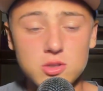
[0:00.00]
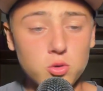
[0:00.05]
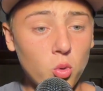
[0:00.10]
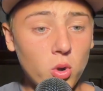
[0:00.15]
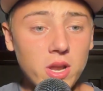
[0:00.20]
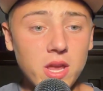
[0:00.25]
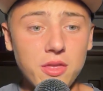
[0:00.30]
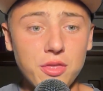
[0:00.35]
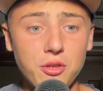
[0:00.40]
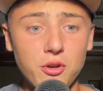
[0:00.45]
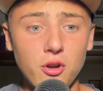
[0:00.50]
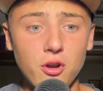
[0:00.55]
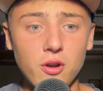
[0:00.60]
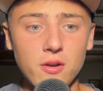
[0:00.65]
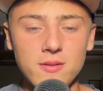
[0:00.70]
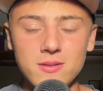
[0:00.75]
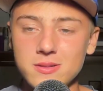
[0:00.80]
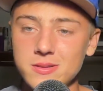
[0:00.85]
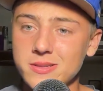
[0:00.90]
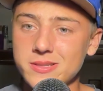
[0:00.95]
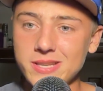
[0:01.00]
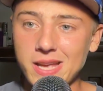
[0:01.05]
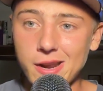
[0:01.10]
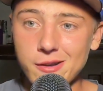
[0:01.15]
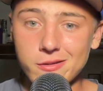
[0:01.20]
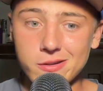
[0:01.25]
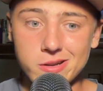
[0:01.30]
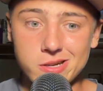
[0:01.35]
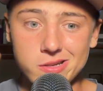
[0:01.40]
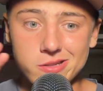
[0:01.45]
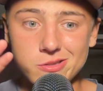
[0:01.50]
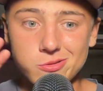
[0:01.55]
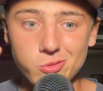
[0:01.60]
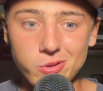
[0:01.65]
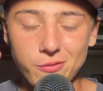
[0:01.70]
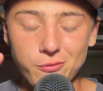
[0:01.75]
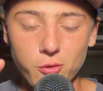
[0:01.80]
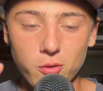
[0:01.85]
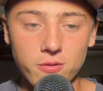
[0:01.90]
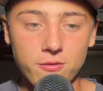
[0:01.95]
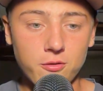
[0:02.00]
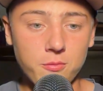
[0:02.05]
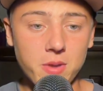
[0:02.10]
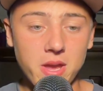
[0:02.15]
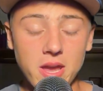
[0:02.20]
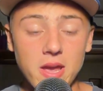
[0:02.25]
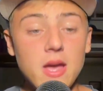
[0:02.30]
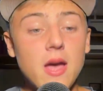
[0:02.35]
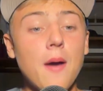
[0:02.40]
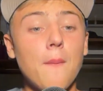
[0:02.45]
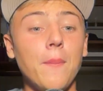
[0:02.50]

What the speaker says: 23rd, Saturday, August 24th for me.